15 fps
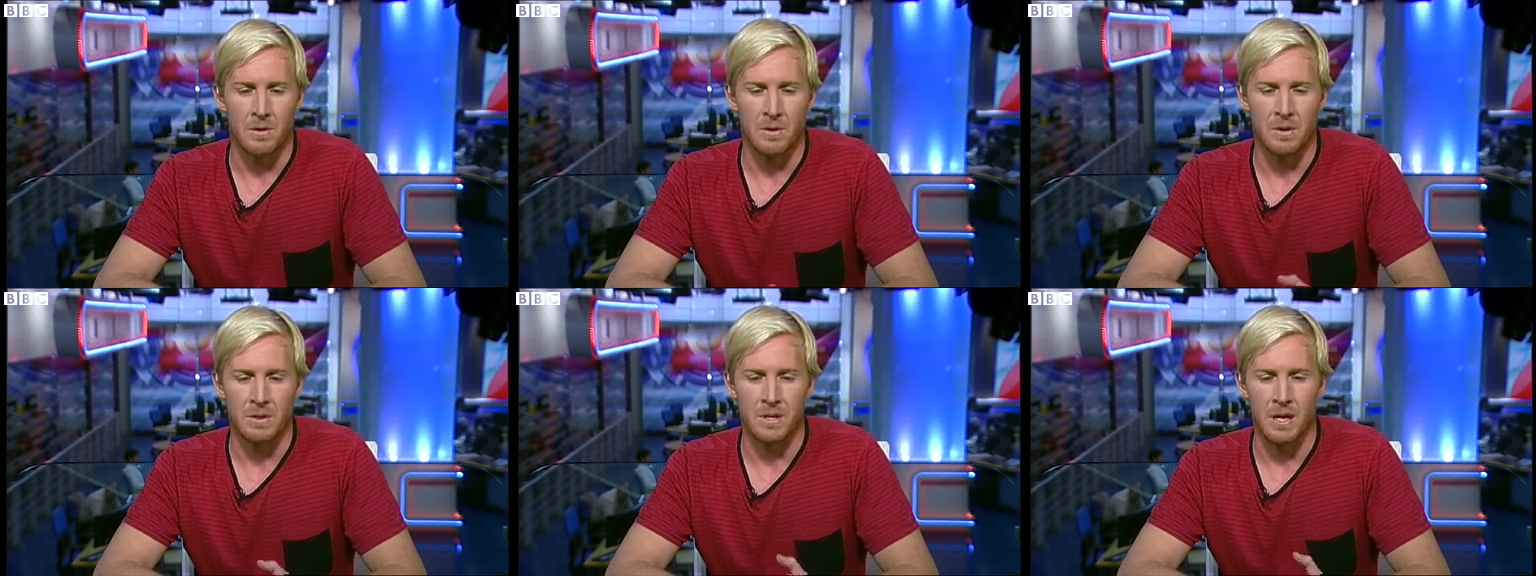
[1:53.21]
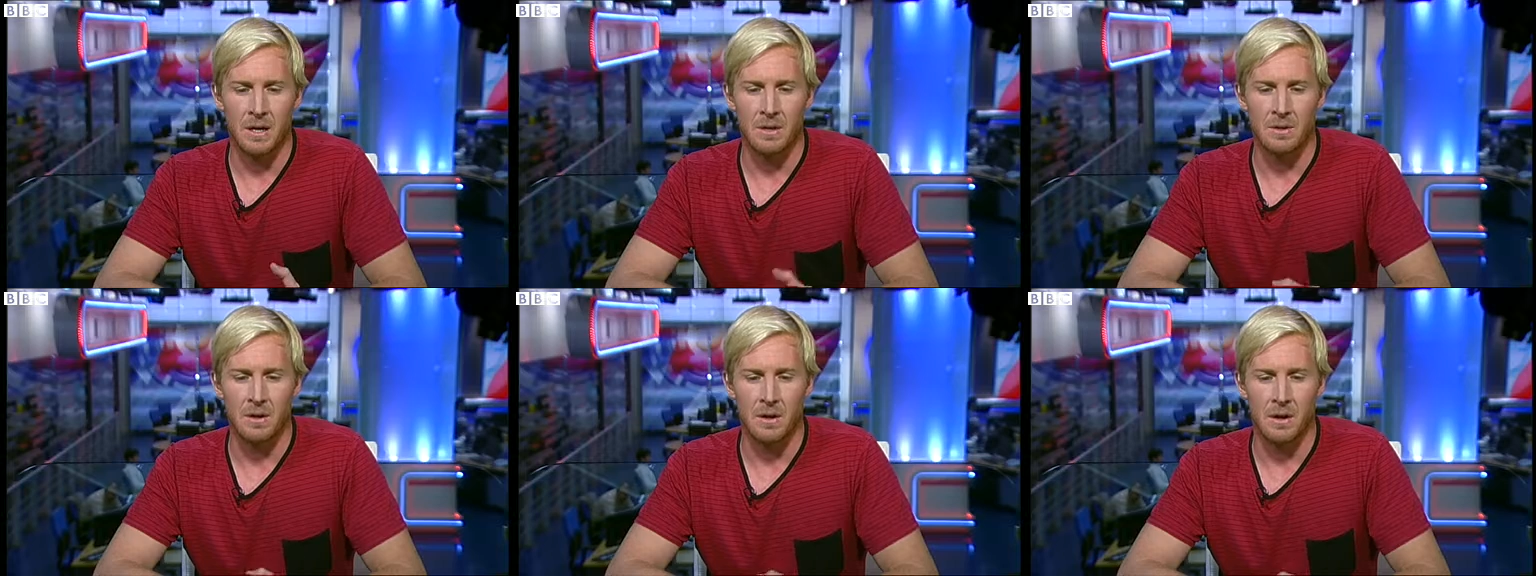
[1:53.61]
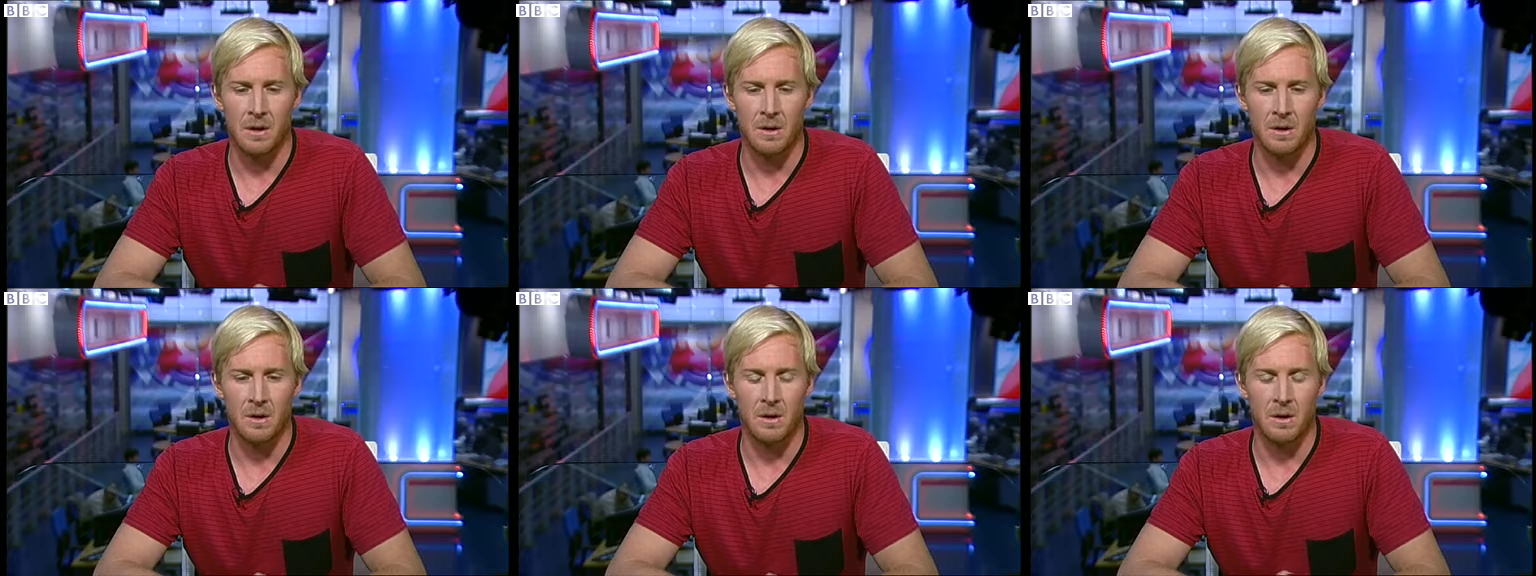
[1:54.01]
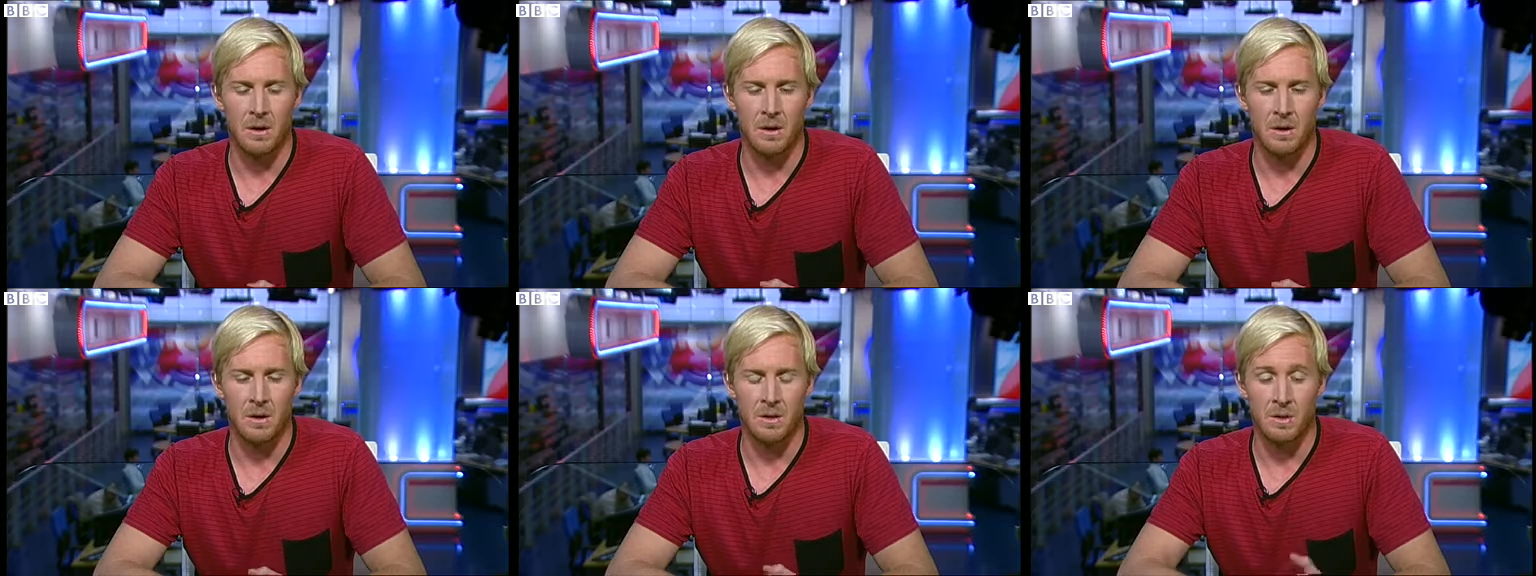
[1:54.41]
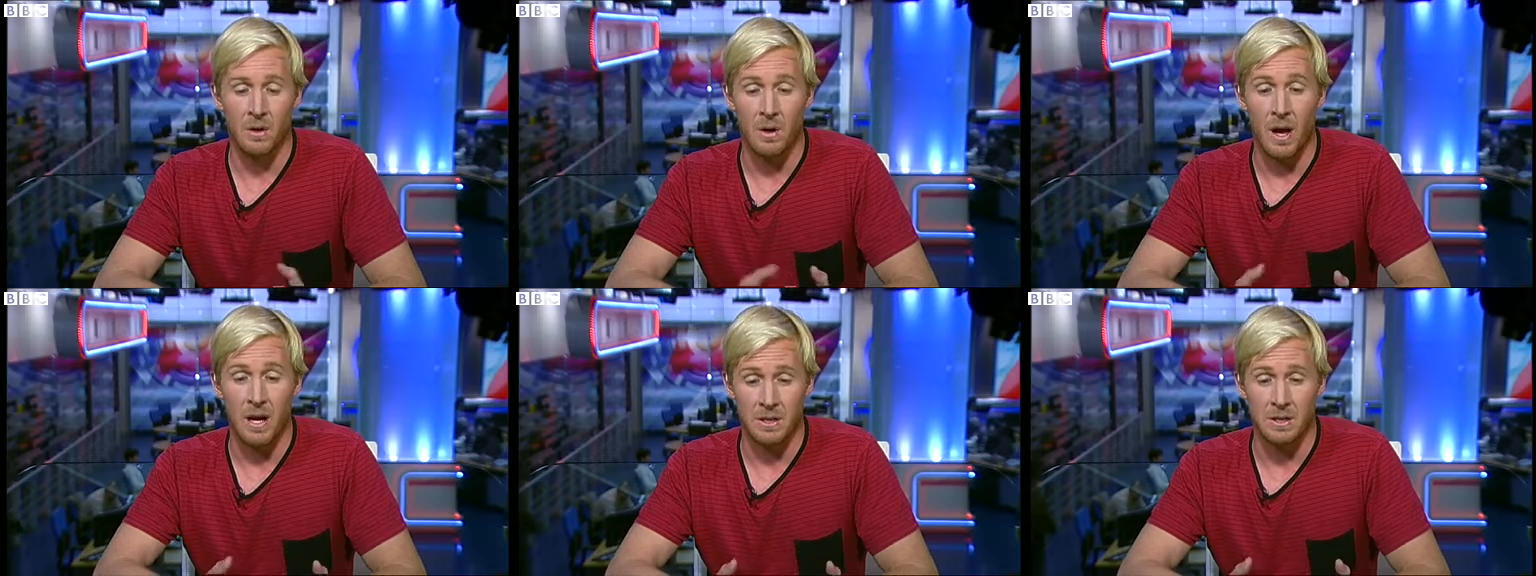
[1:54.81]
the second that I
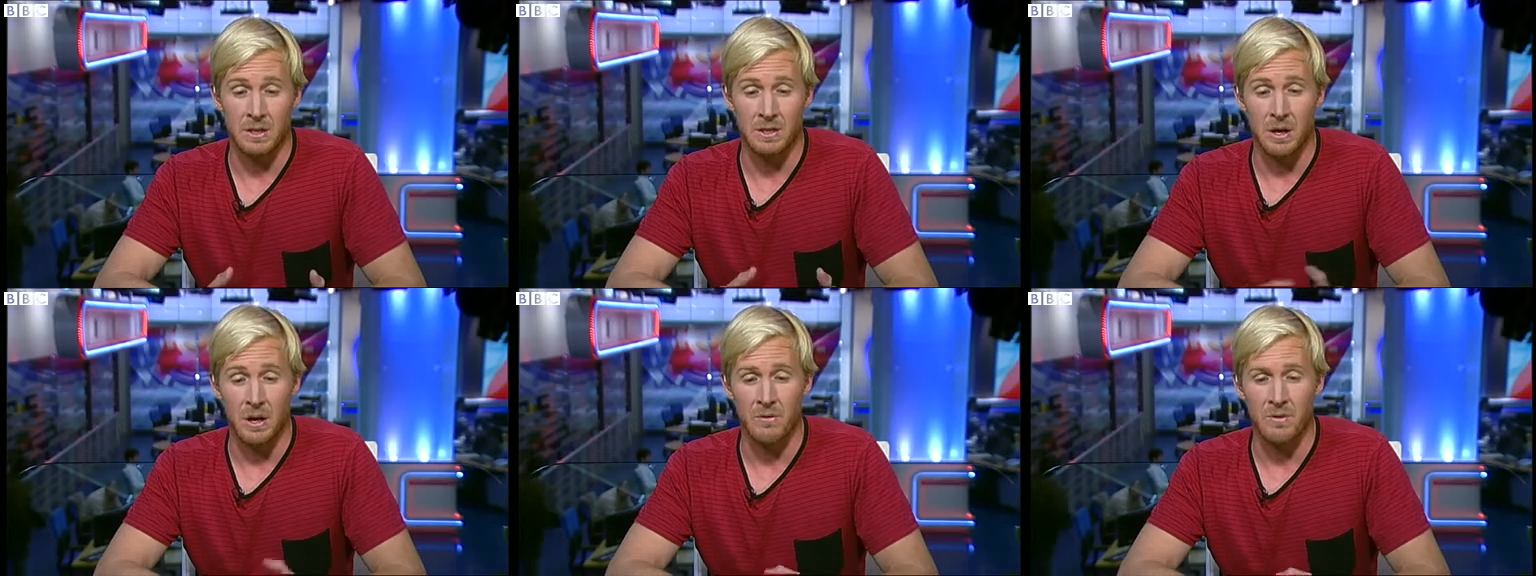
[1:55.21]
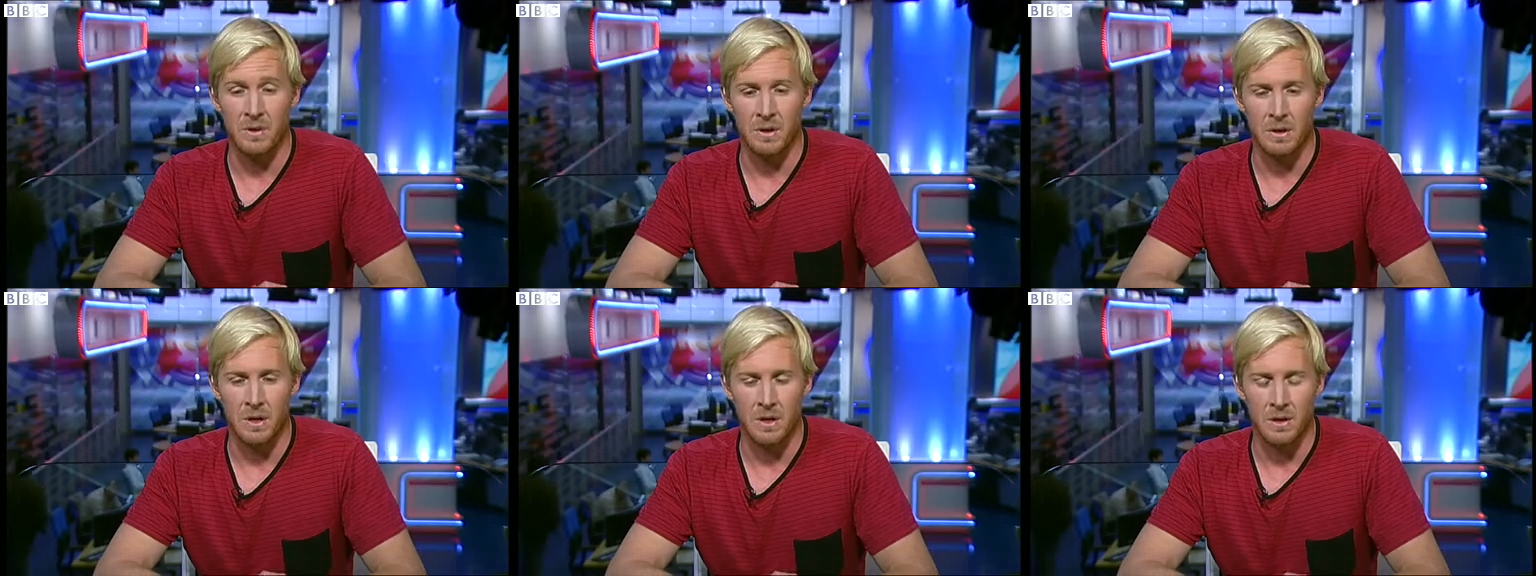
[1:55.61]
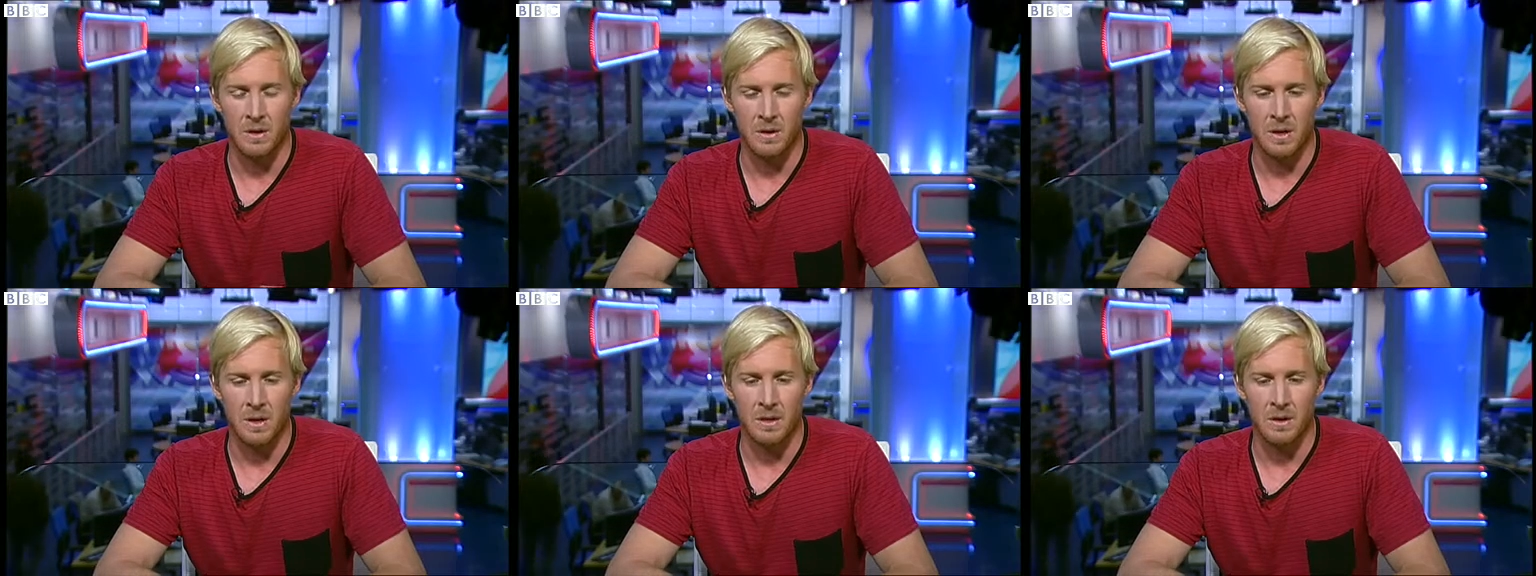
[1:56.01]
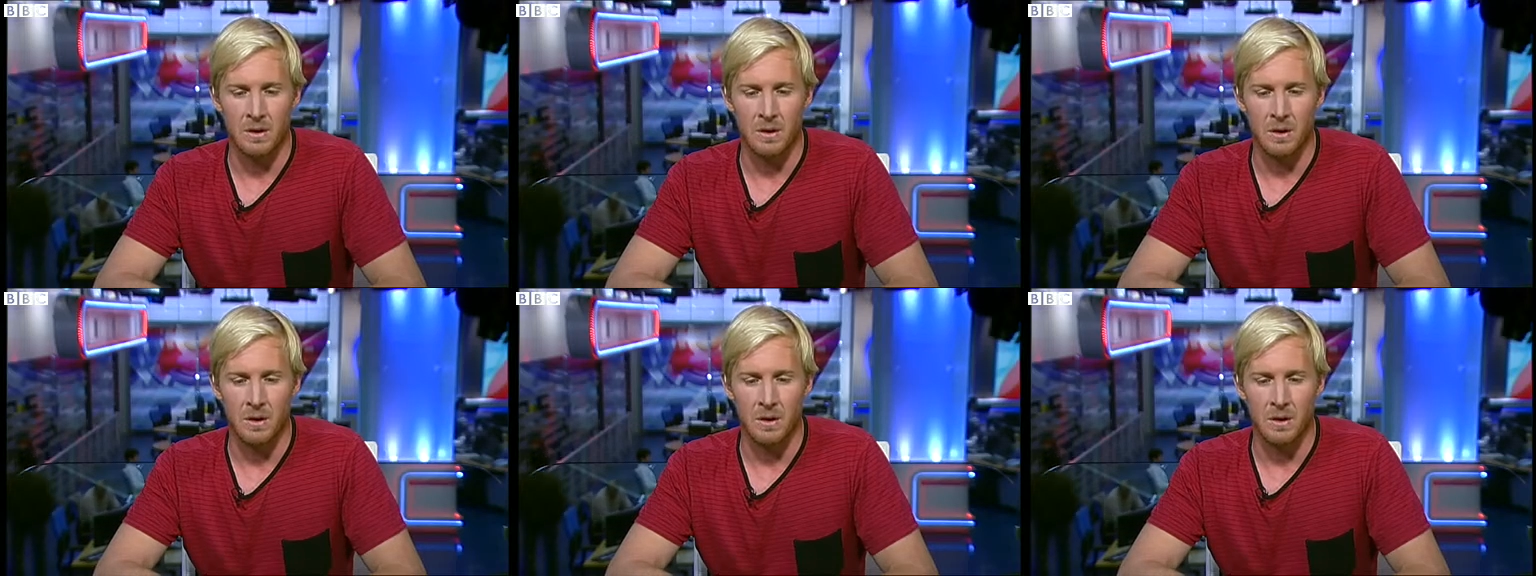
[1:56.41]
start actually surfing, you know, that